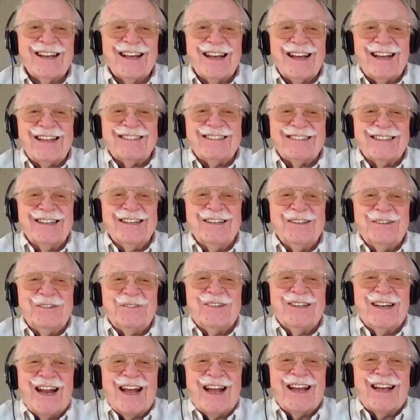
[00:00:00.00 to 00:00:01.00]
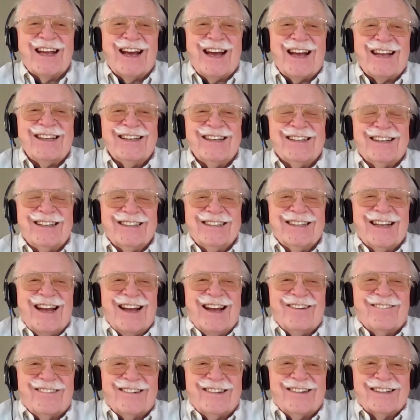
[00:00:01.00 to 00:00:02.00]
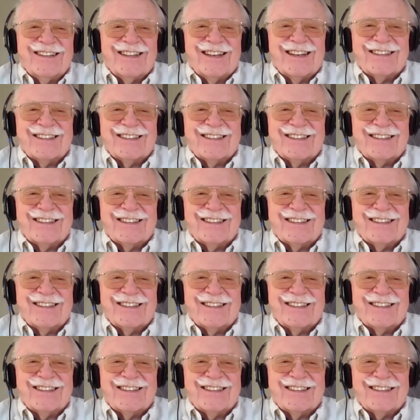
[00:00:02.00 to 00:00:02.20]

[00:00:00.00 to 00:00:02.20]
That's a good one. I got you on that one.